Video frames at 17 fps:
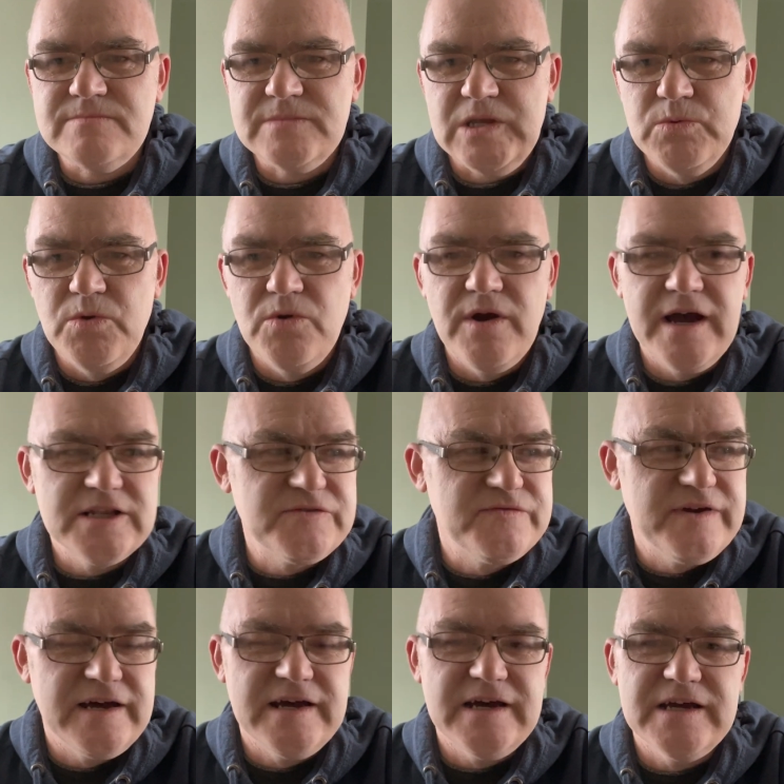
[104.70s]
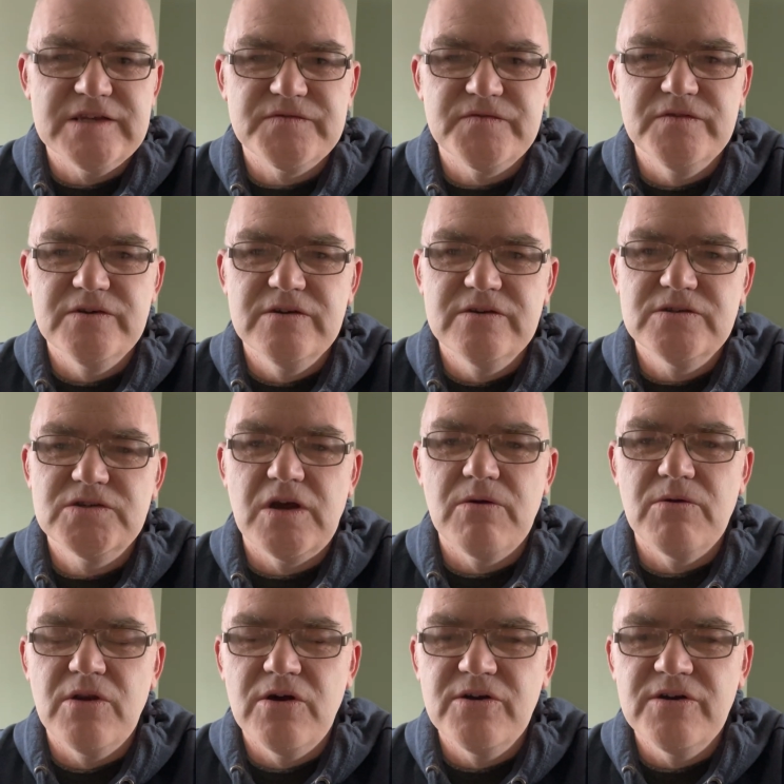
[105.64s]
were out of our house for so
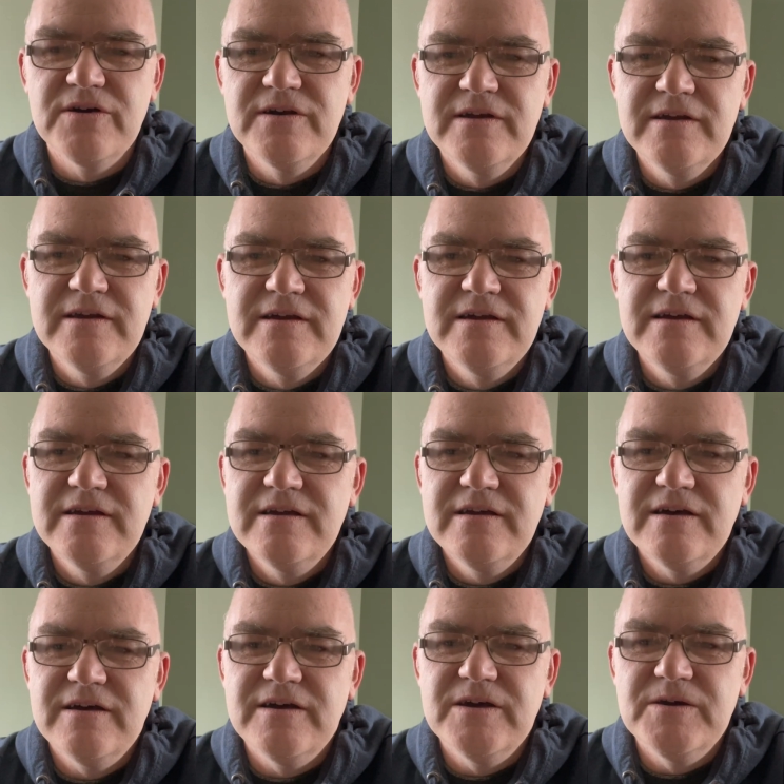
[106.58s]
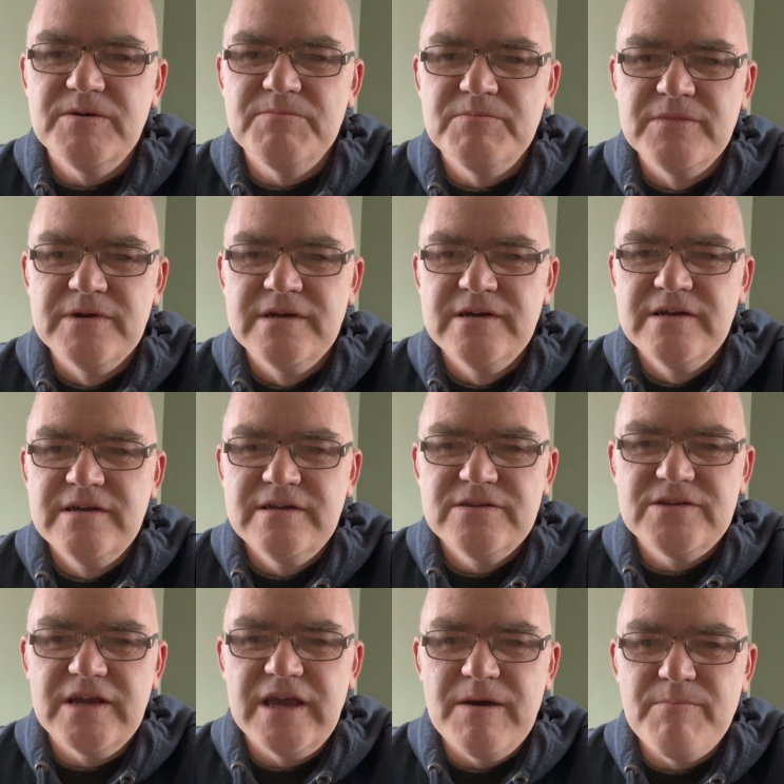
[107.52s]
long.
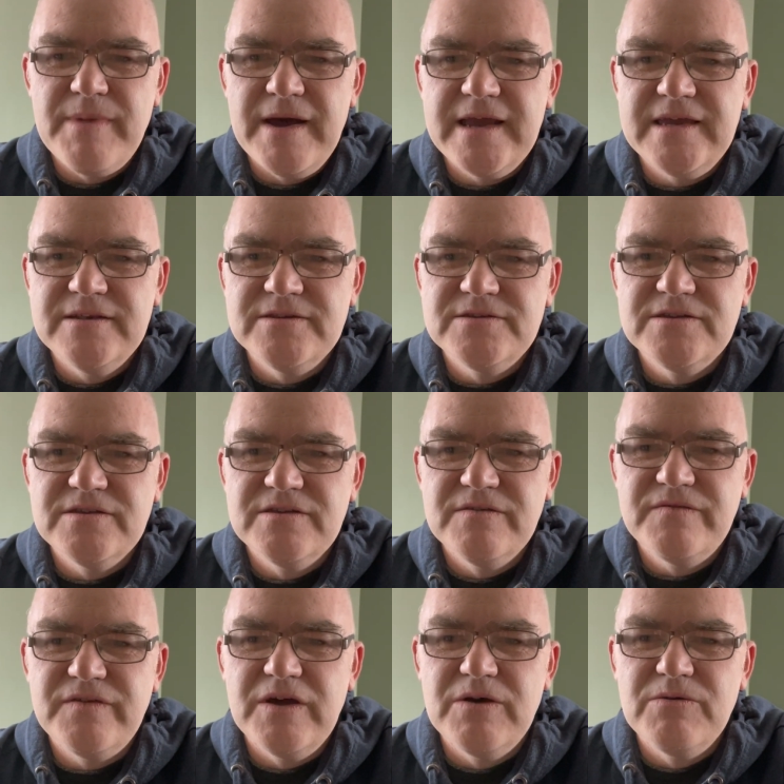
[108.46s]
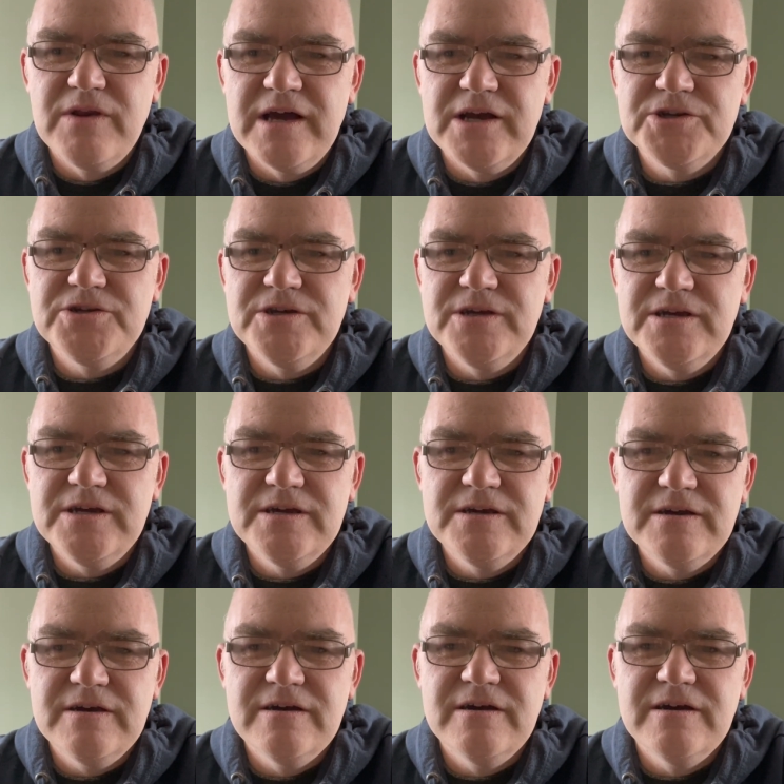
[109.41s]
So get back into the flow last
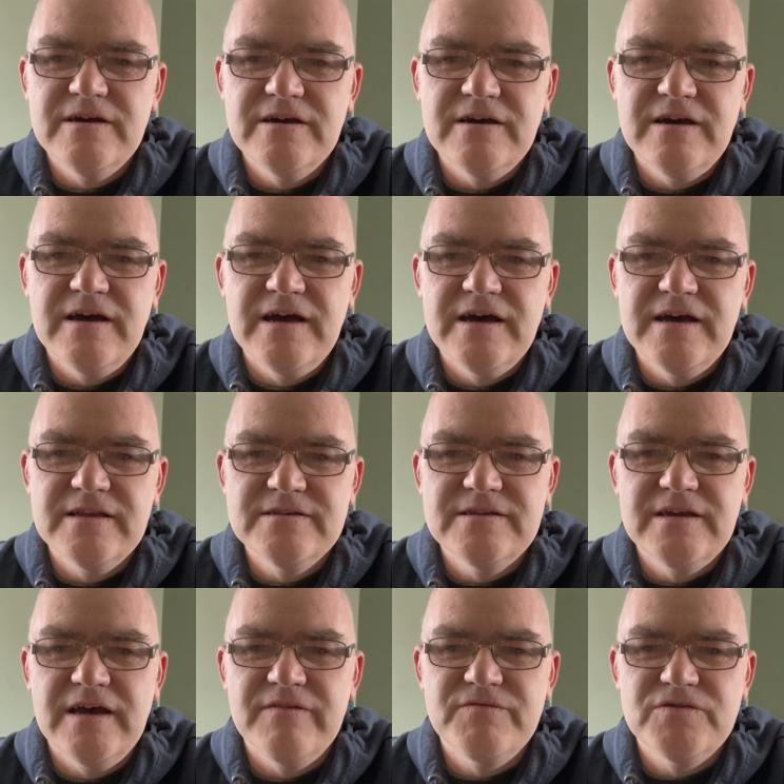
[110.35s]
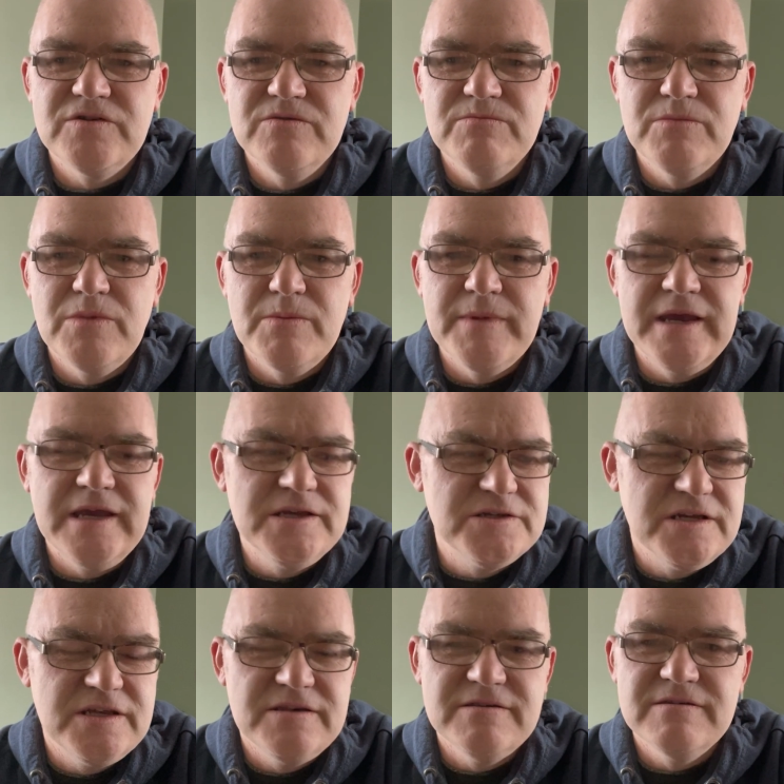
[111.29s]
year and have some
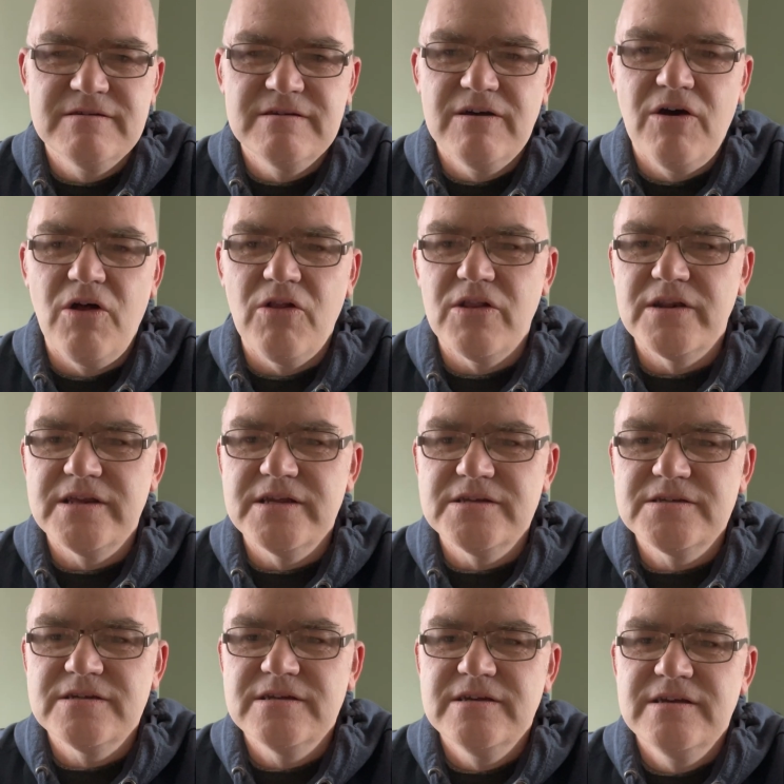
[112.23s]
amazing holidays